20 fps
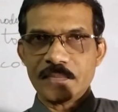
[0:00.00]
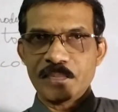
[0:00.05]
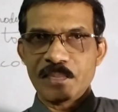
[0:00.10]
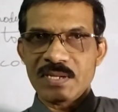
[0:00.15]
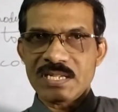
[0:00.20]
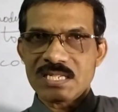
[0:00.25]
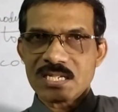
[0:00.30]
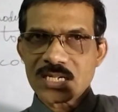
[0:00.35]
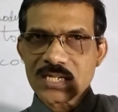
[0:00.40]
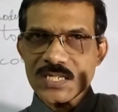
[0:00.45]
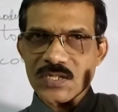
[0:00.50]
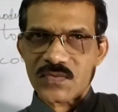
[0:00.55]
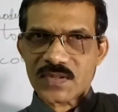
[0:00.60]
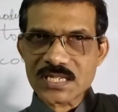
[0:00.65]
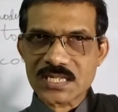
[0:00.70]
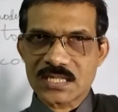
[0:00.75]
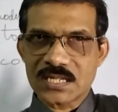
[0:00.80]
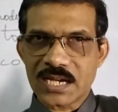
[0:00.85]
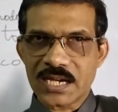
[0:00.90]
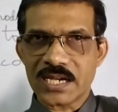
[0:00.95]
the business
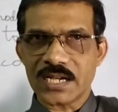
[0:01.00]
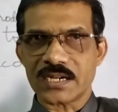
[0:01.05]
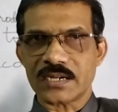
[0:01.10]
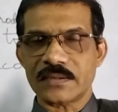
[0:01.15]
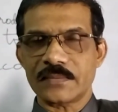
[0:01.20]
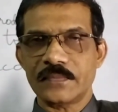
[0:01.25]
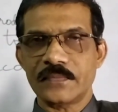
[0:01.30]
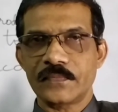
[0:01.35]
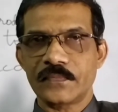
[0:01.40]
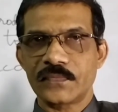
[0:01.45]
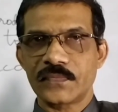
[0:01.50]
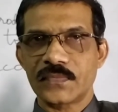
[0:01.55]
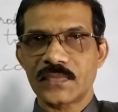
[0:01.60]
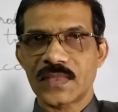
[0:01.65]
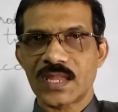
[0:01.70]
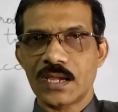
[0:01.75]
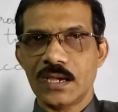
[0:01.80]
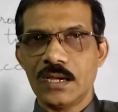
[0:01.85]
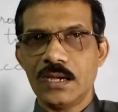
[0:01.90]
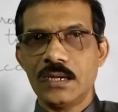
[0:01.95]
was there,
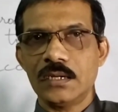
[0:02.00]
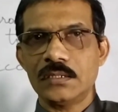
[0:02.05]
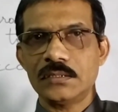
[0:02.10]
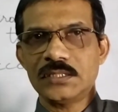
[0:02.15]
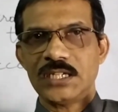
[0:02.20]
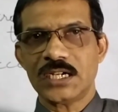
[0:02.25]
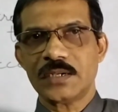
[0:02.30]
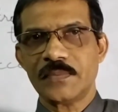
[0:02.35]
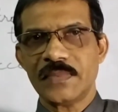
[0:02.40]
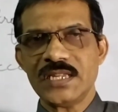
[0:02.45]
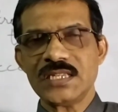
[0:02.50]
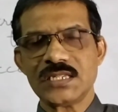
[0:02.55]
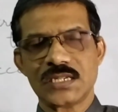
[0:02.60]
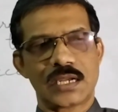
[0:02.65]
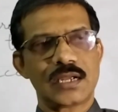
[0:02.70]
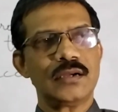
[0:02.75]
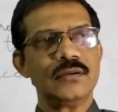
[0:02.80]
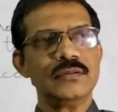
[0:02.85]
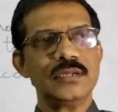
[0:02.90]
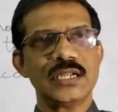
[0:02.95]
that means
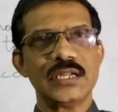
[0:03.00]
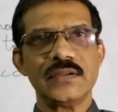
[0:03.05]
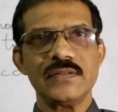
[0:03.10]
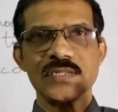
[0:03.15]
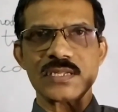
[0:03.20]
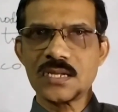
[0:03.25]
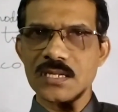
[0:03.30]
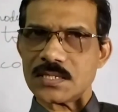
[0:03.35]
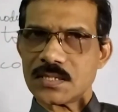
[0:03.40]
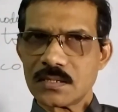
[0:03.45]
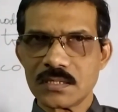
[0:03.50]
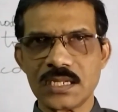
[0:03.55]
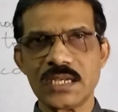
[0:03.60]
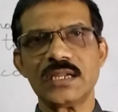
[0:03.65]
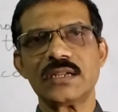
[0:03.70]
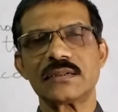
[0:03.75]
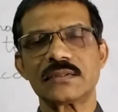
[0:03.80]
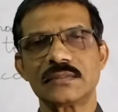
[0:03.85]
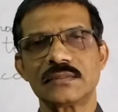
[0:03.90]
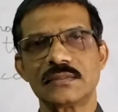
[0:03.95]
accounting was also
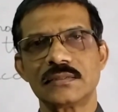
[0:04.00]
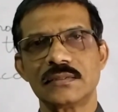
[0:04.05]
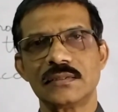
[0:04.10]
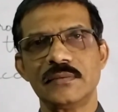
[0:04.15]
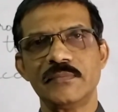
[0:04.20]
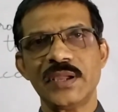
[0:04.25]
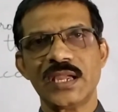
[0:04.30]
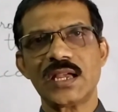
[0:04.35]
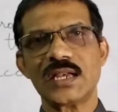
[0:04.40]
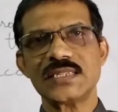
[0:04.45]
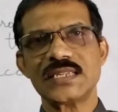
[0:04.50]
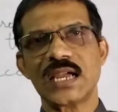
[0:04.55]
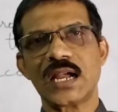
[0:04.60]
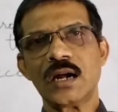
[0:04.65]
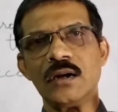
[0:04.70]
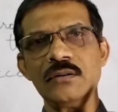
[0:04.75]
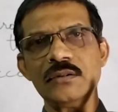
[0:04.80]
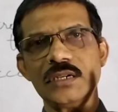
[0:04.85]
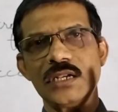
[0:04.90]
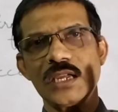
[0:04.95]
there, because
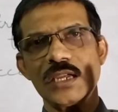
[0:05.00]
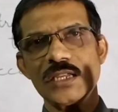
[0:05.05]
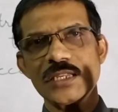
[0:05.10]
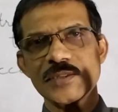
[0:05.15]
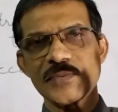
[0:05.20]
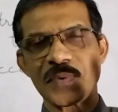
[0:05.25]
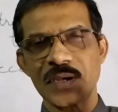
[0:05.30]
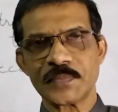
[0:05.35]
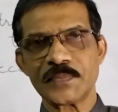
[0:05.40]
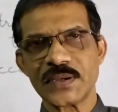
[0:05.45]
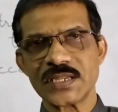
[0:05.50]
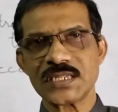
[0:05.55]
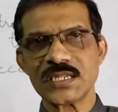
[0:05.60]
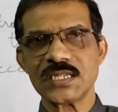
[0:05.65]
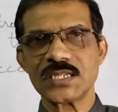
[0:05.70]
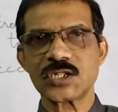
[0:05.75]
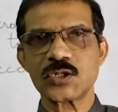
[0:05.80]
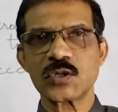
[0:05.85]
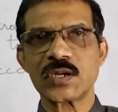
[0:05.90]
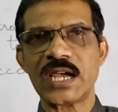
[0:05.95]
accounting's purpose
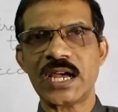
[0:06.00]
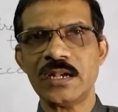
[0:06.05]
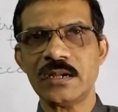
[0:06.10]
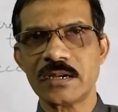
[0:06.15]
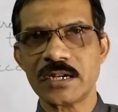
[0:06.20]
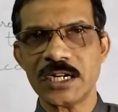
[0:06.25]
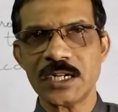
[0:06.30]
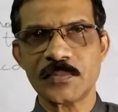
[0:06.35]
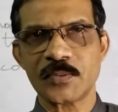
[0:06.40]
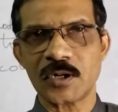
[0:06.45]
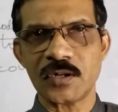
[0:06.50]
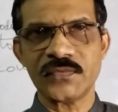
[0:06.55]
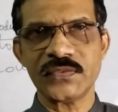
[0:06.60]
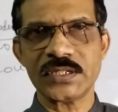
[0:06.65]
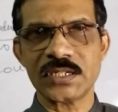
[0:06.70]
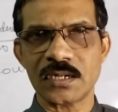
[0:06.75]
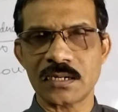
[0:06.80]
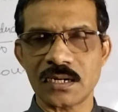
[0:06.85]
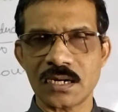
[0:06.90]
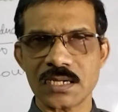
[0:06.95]
is to calculate
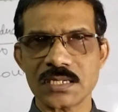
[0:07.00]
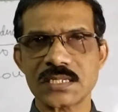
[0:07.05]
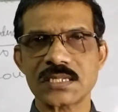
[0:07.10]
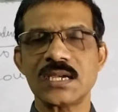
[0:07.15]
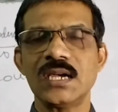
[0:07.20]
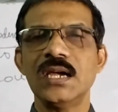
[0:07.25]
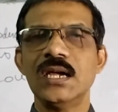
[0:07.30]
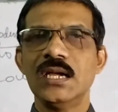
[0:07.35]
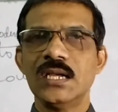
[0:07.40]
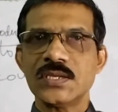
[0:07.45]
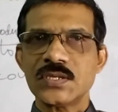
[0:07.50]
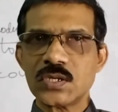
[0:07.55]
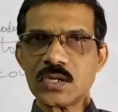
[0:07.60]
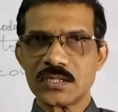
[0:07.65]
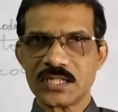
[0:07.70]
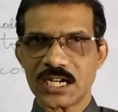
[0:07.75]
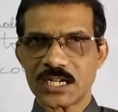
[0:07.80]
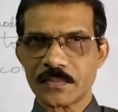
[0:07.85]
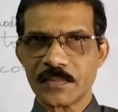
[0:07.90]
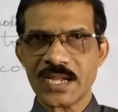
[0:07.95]
profit or loss. So
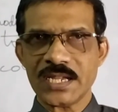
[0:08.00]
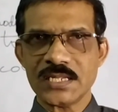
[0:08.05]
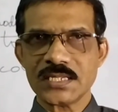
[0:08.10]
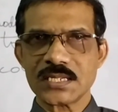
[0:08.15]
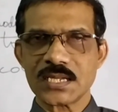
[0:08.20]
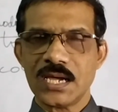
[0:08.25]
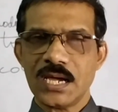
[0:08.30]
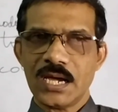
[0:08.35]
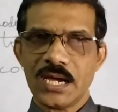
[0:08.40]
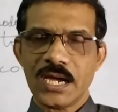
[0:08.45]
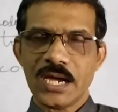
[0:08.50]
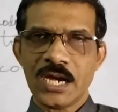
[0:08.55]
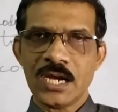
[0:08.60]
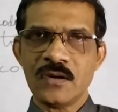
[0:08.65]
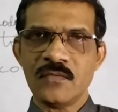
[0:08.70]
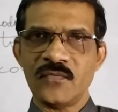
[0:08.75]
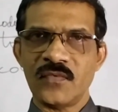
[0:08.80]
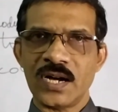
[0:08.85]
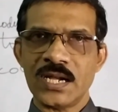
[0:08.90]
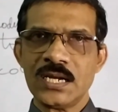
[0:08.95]
that means
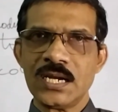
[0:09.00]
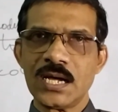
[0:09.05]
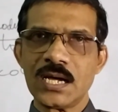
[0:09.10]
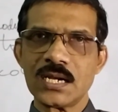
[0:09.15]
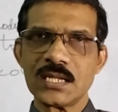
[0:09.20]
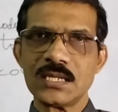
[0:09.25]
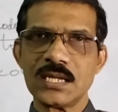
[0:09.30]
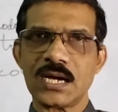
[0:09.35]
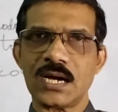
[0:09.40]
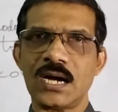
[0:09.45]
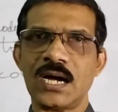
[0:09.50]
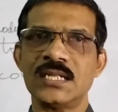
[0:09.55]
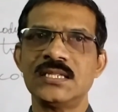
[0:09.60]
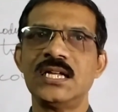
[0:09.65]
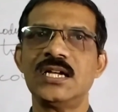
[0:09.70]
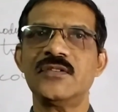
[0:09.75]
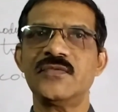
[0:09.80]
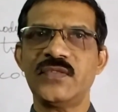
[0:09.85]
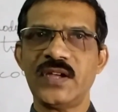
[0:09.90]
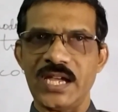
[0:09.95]
in one or the
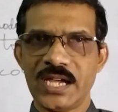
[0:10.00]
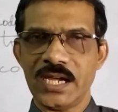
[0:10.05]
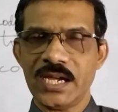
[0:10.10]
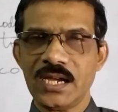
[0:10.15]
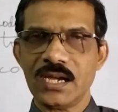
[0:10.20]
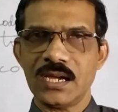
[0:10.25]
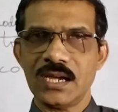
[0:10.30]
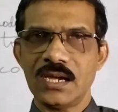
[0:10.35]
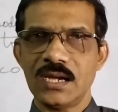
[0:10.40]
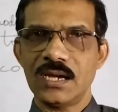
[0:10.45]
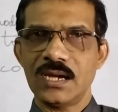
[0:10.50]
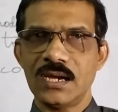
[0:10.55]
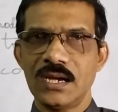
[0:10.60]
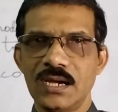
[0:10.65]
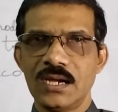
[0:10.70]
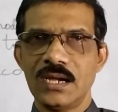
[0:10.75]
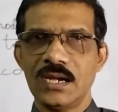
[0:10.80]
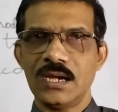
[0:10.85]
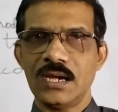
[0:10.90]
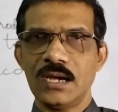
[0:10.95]
other way,
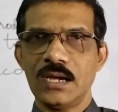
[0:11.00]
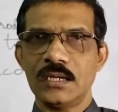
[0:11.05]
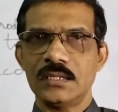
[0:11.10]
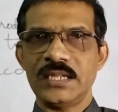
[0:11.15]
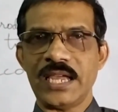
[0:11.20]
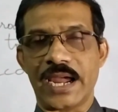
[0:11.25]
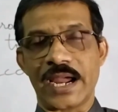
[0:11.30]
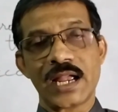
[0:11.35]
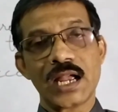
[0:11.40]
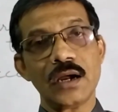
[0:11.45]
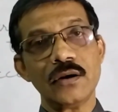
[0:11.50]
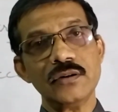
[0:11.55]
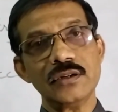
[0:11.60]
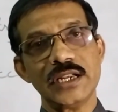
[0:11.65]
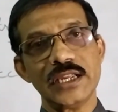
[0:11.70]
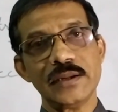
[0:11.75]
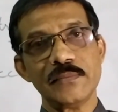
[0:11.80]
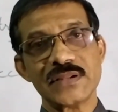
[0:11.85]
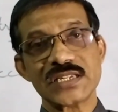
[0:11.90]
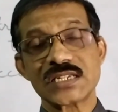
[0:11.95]
the
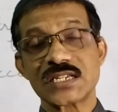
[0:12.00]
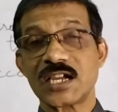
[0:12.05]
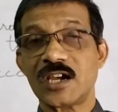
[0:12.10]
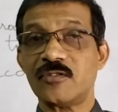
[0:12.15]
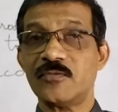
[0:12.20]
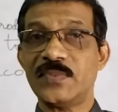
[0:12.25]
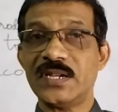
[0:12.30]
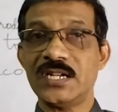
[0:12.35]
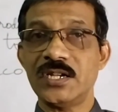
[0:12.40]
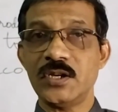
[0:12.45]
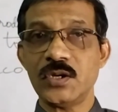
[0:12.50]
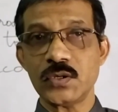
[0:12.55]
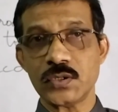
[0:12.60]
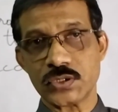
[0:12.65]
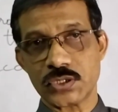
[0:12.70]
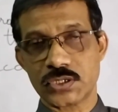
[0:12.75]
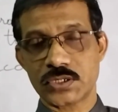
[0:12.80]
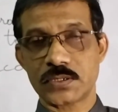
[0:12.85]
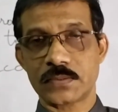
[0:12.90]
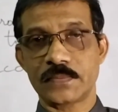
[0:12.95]
accounting must have been
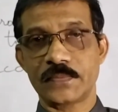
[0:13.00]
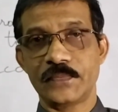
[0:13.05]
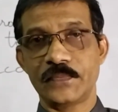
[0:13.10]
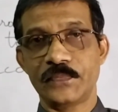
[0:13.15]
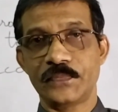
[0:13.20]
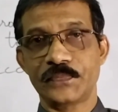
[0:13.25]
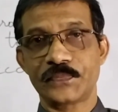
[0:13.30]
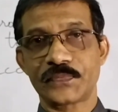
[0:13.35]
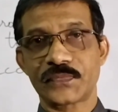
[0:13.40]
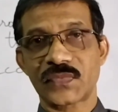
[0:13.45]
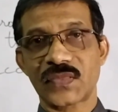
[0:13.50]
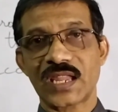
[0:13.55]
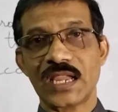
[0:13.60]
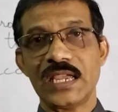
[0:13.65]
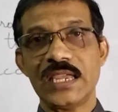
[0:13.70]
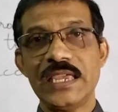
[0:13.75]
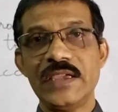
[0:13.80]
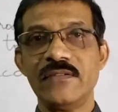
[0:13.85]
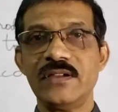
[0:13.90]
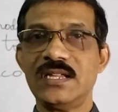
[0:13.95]
used
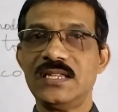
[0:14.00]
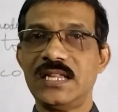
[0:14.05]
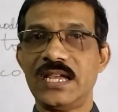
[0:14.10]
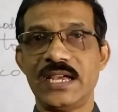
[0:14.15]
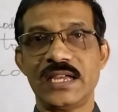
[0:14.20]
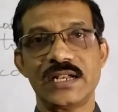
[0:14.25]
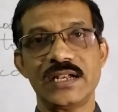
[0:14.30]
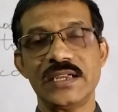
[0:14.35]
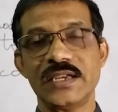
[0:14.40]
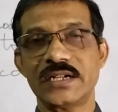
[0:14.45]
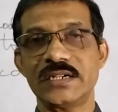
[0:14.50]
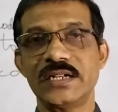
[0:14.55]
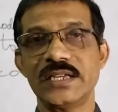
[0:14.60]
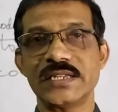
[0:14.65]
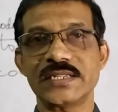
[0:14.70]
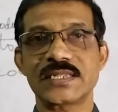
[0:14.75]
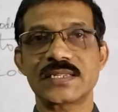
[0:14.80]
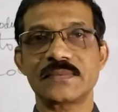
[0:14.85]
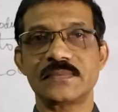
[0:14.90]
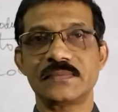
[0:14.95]
even in the earlier
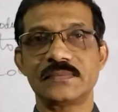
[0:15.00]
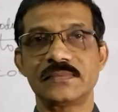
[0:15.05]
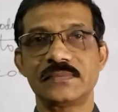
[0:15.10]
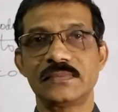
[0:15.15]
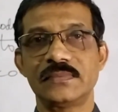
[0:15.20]
days.